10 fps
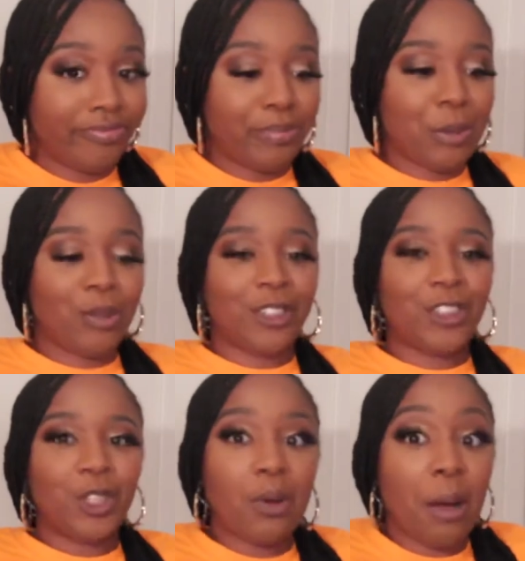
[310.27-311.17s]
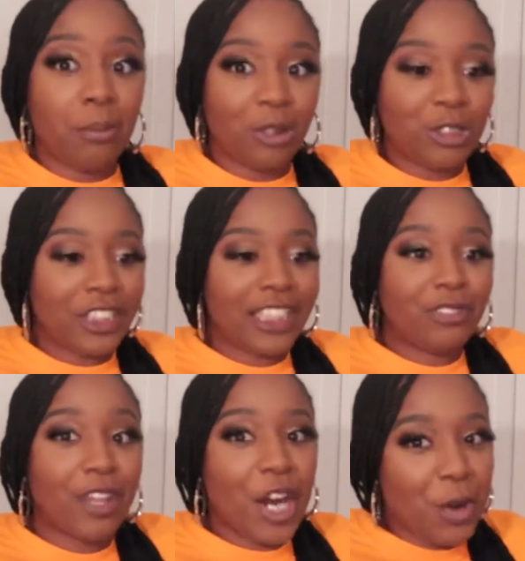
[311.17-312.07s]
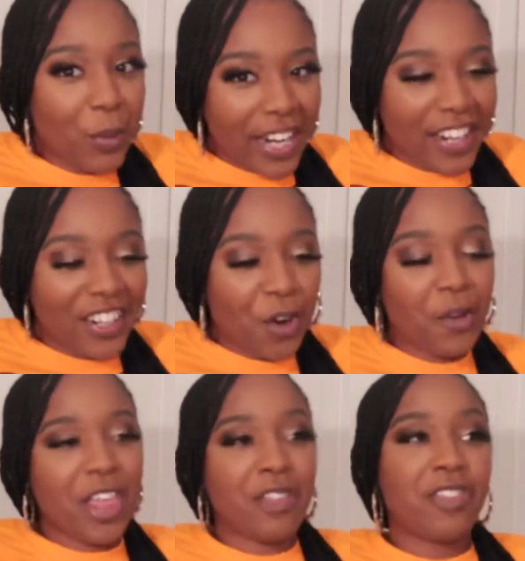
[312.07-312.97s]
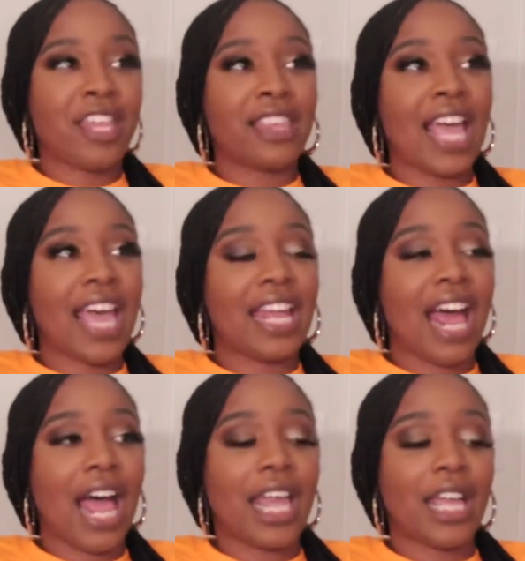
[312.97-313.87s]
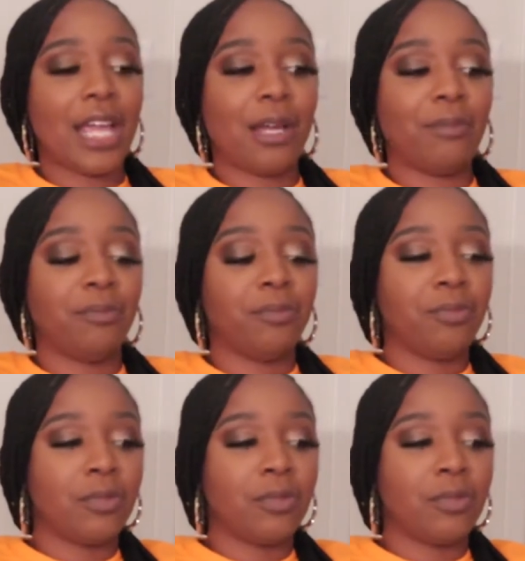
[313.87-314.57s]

people assume I'm bougie is very weird or they think that I am